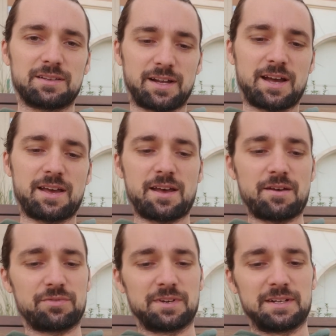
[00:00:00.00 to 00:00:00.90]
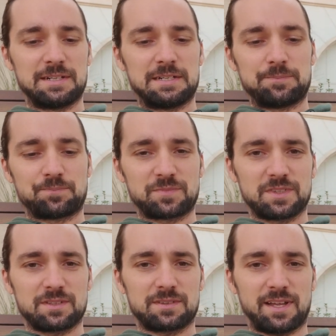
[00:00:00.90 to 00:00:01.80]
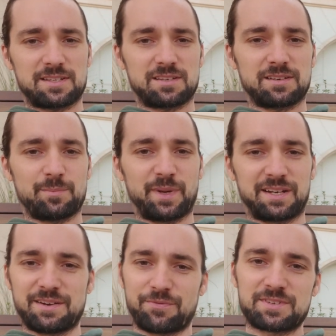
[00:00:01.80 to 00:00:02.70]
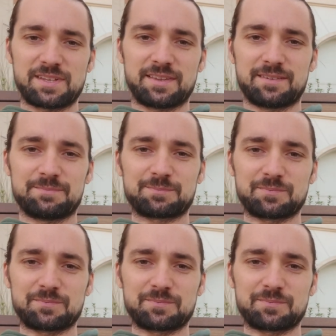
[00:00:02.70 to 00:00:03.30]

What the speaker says: like I have, that's a big difference than